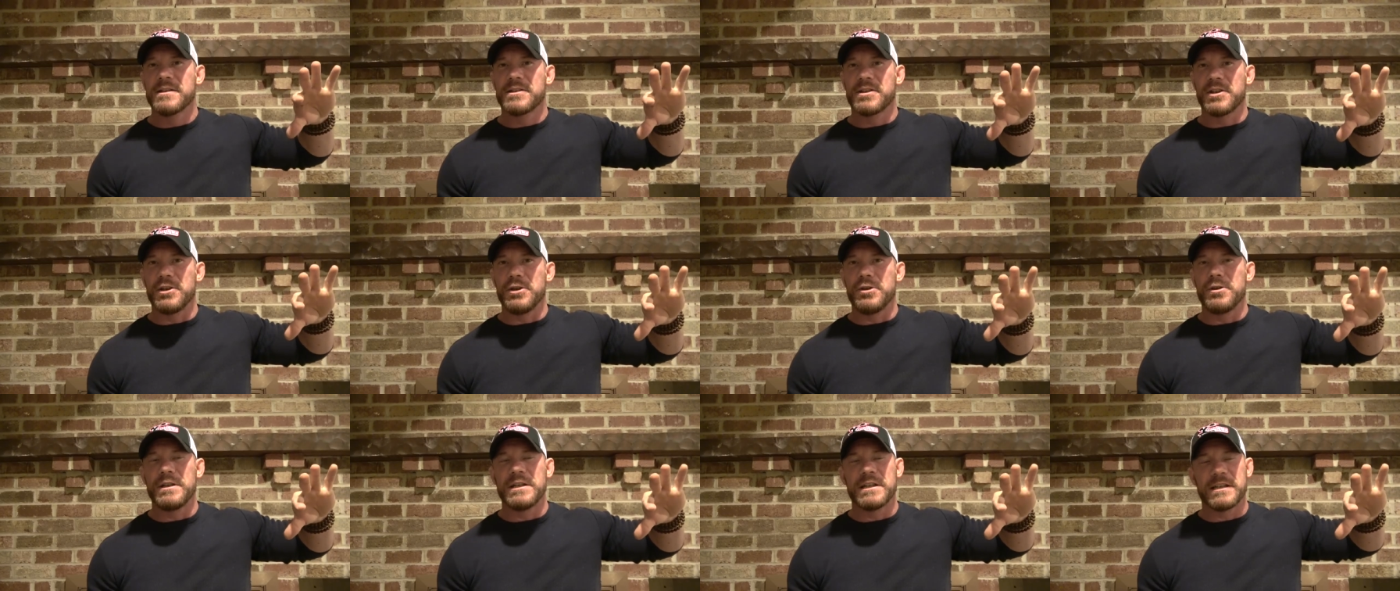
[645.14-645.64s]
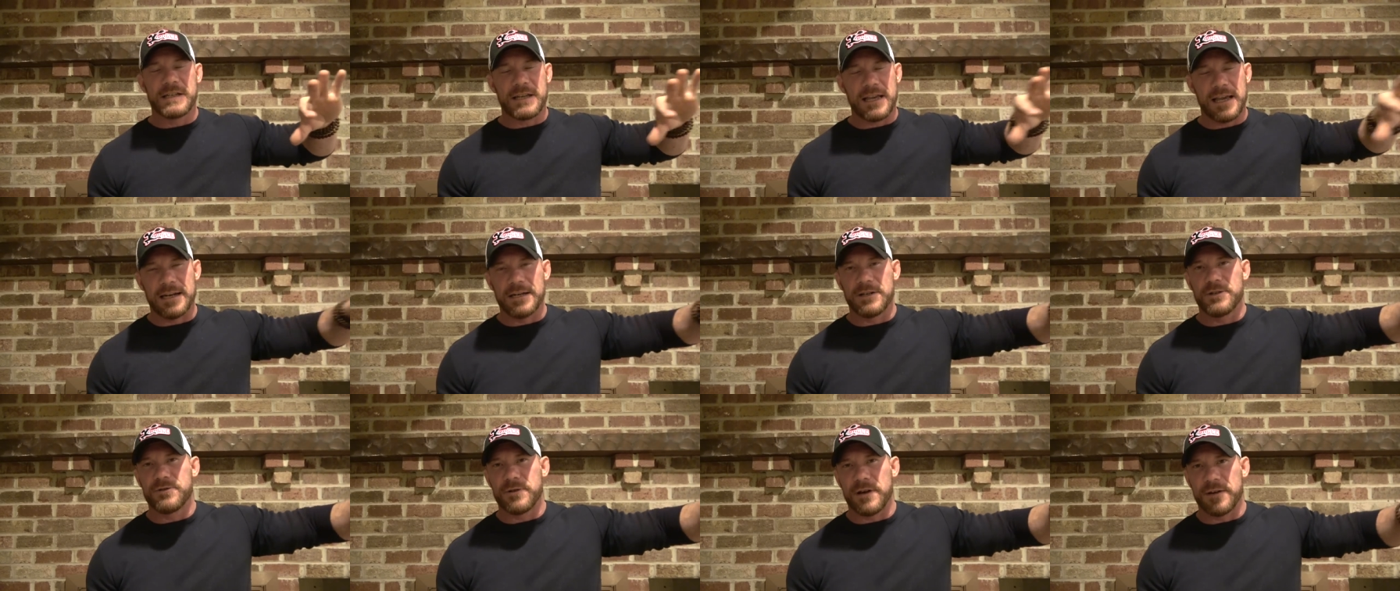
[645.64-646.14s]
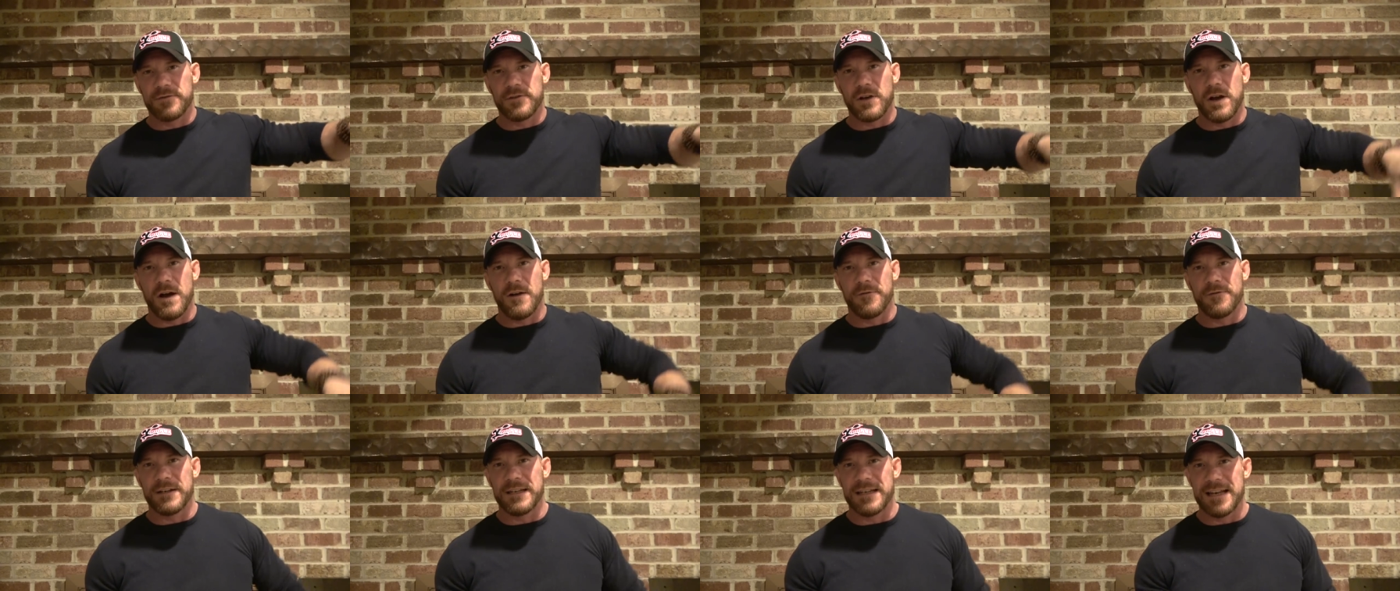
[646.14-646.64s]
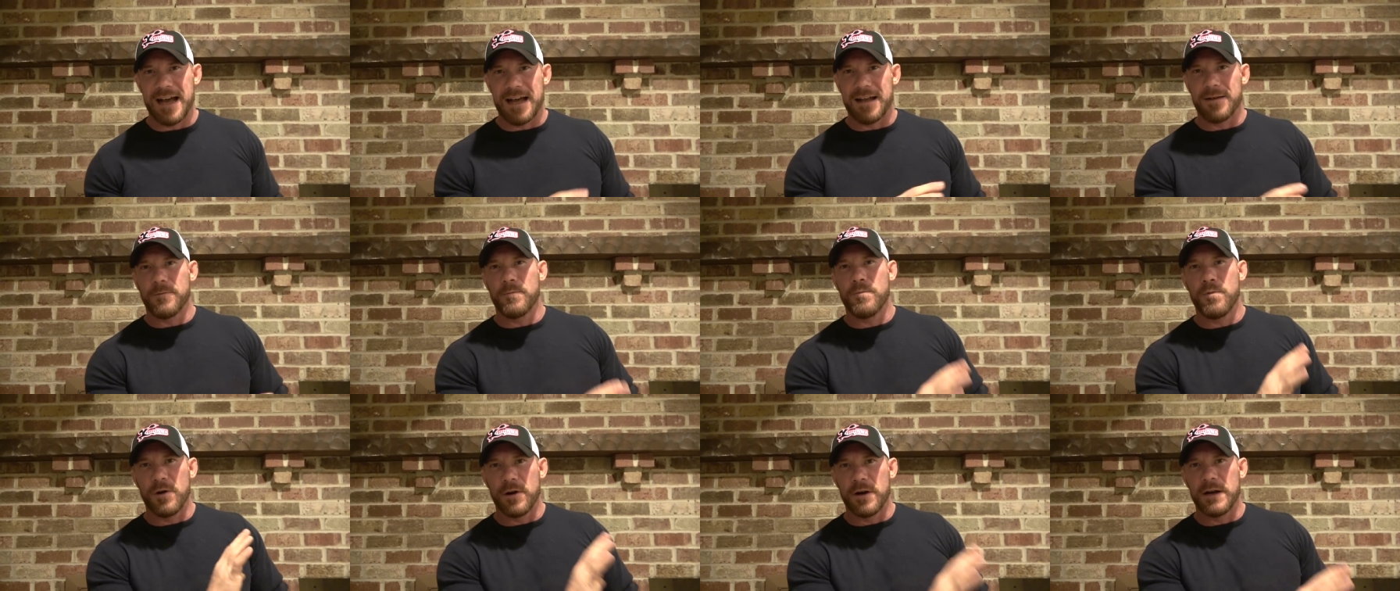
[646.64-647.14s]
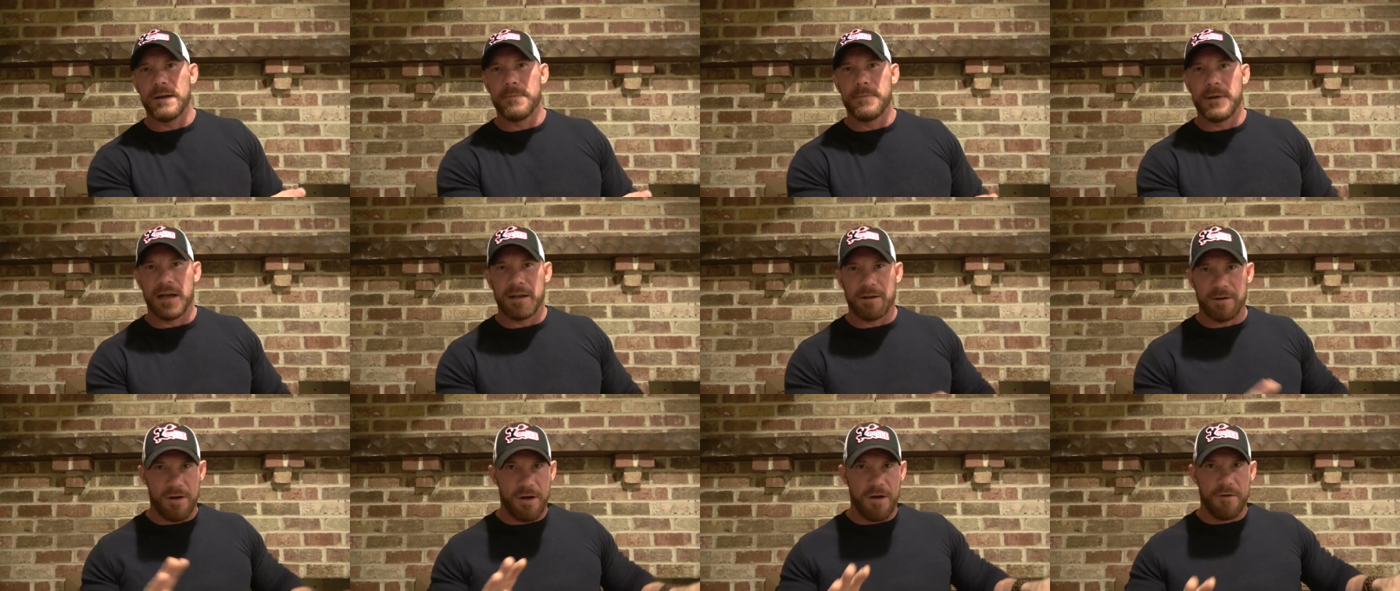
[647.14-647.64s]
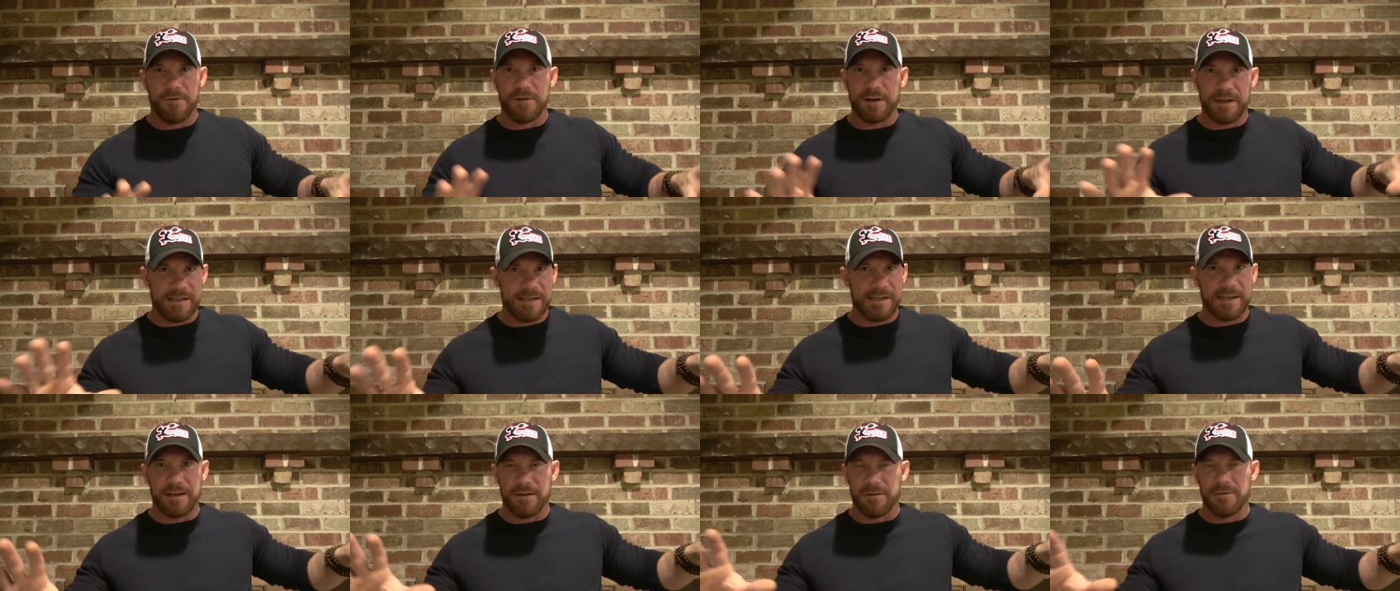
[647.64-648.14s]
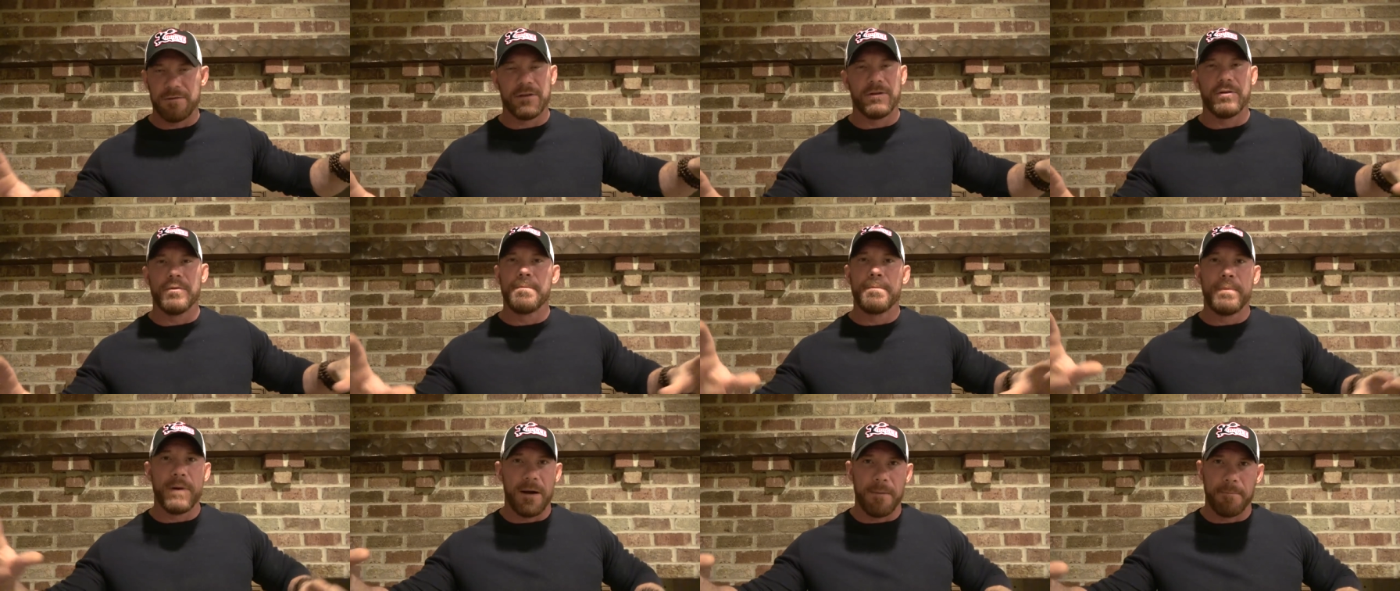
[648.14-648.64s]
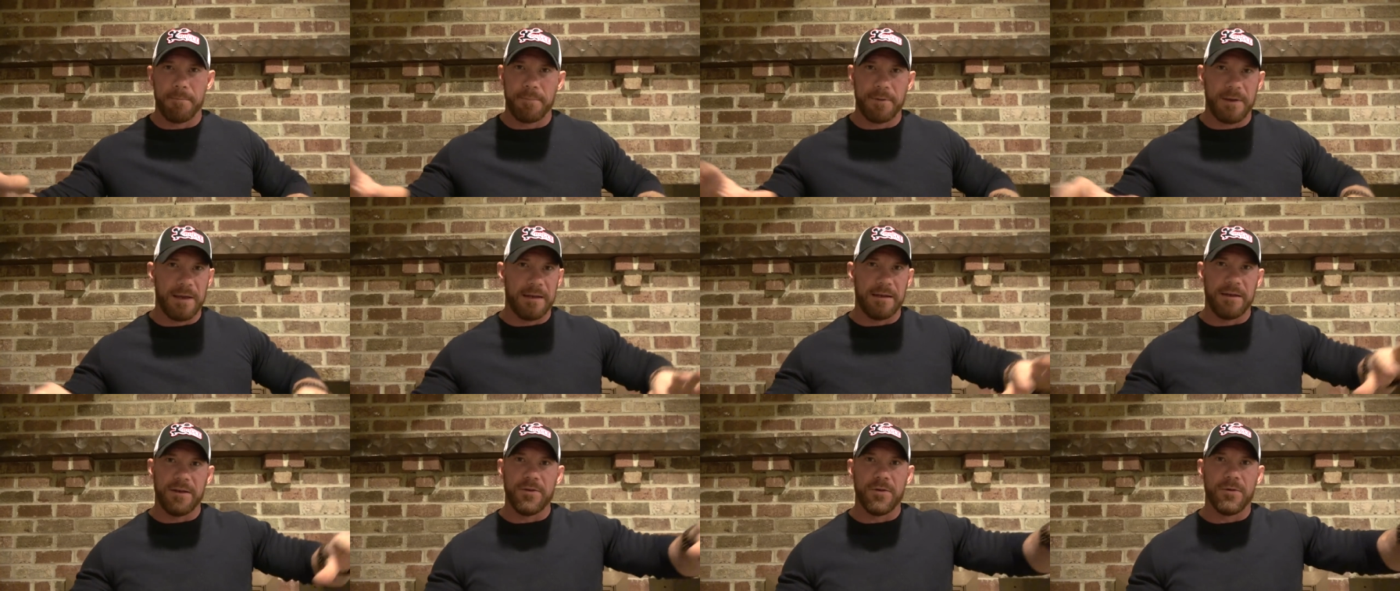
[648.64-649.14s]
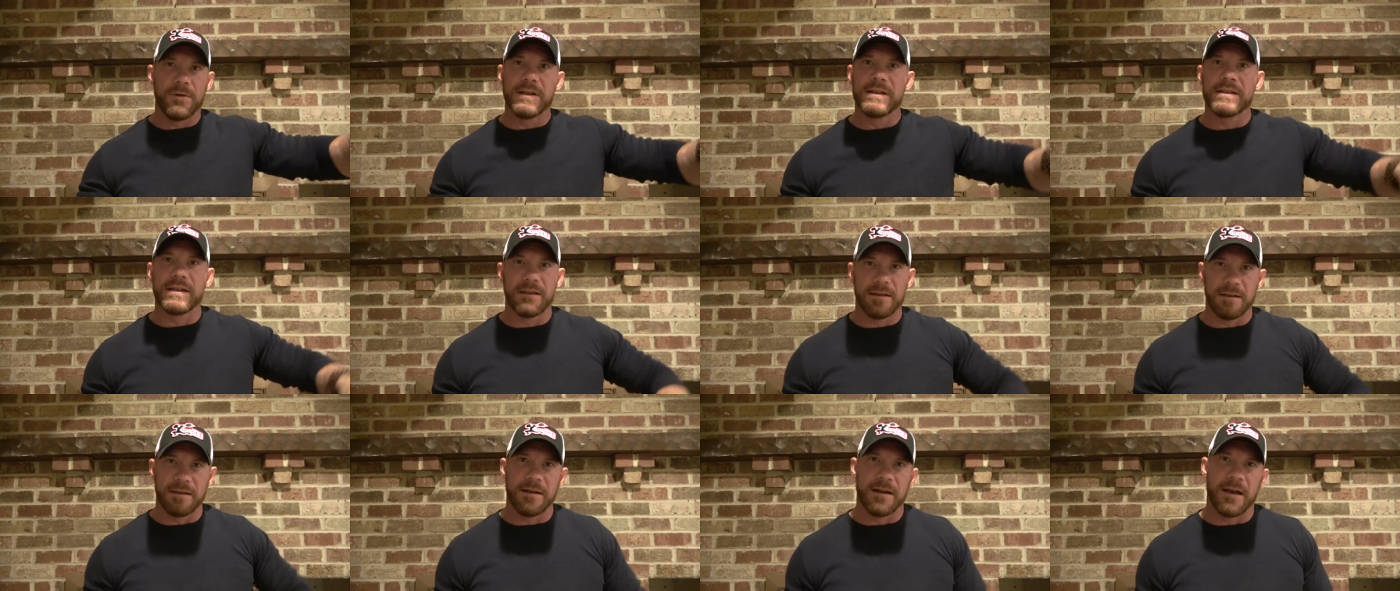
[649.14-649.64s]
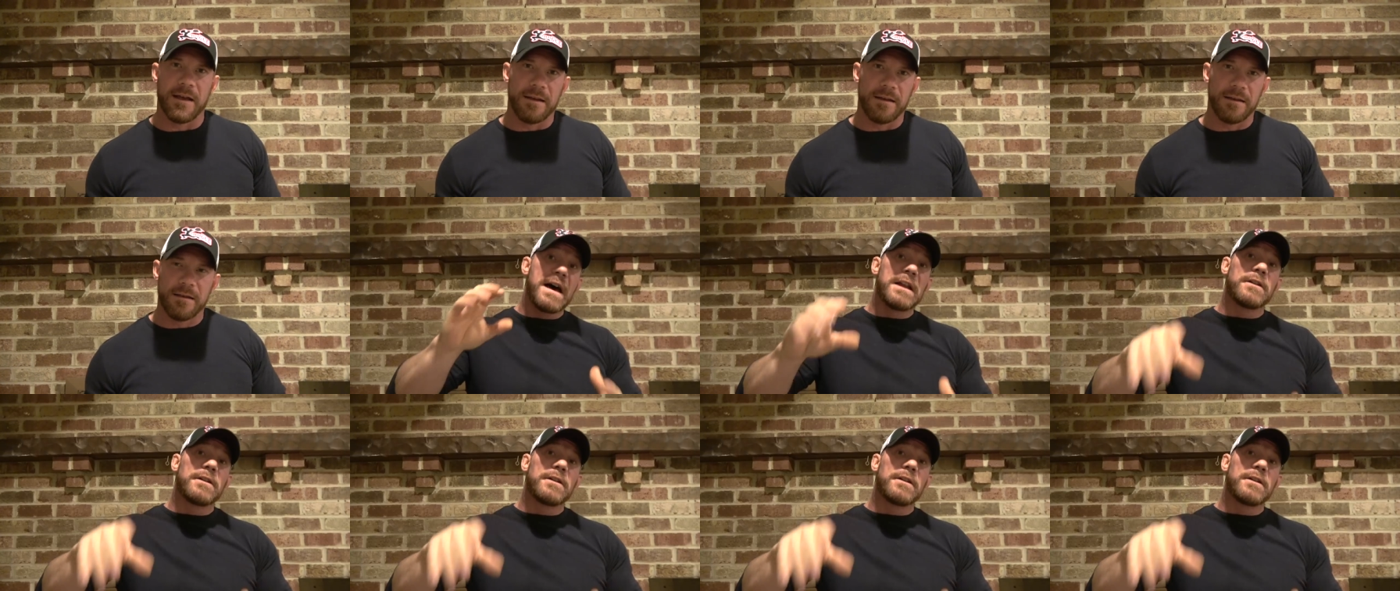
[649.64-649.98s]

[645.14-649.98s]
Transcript: so you can just kind of drift off and not worry about every single little bump and noise in the night.